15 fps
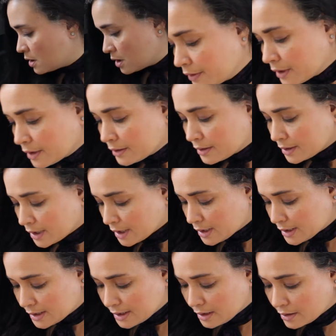Then the
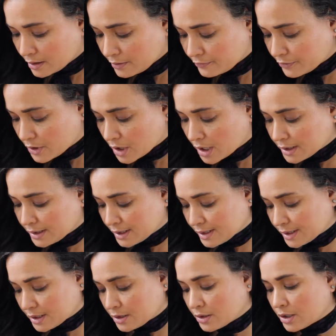next thing I've got
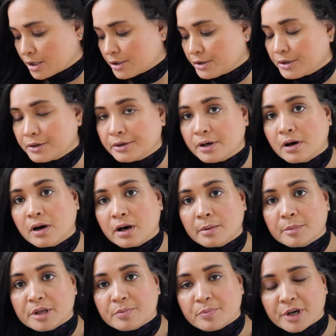is another
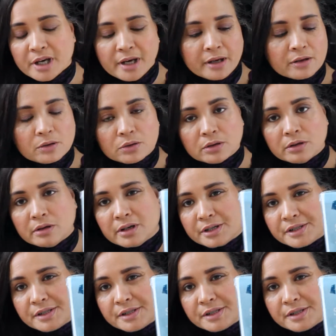garment bag or a